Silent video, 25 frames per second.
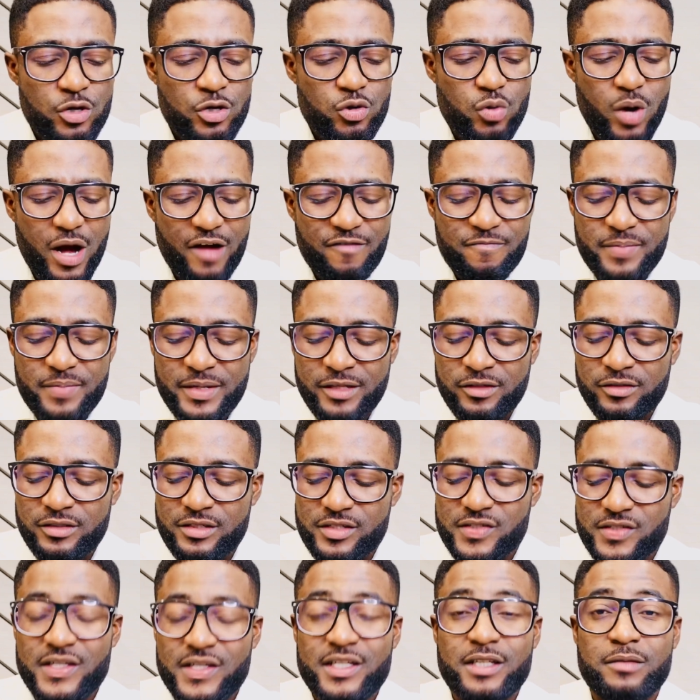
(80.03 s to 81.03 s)
You have been on
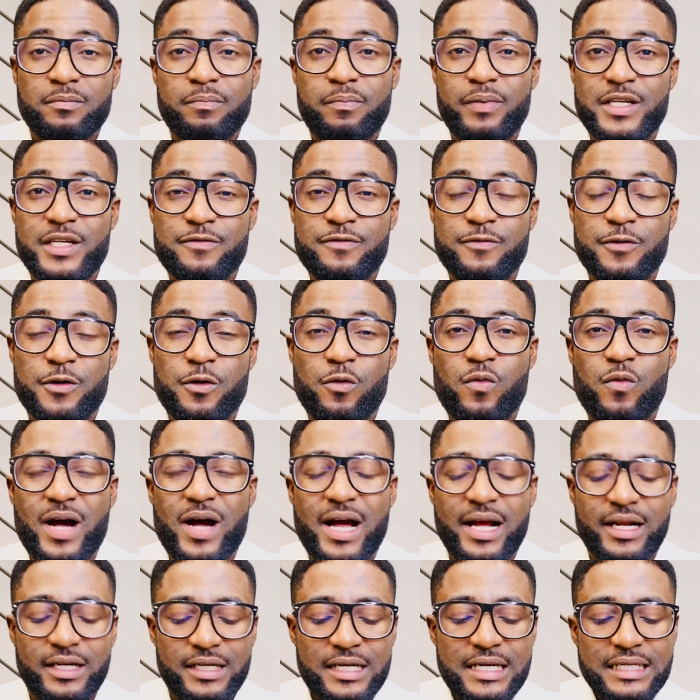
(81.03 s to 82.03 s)
a certain place for a
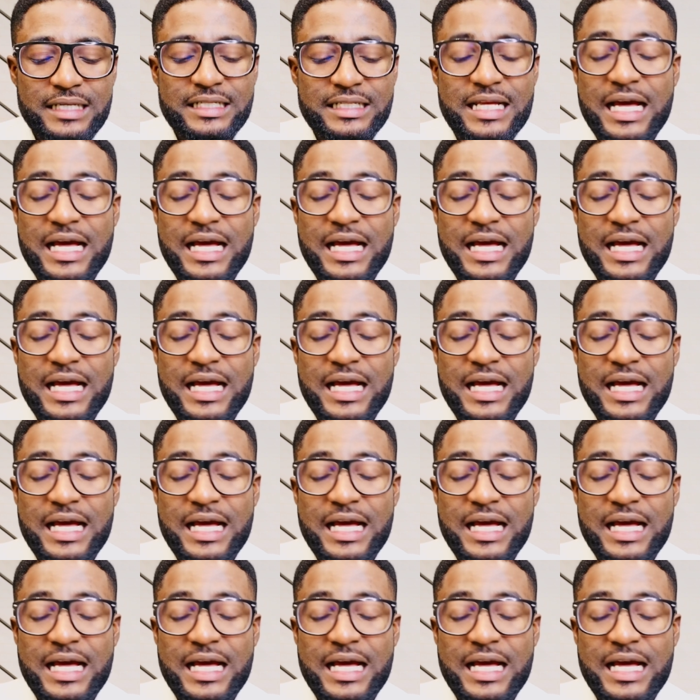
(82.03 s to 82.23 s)
while.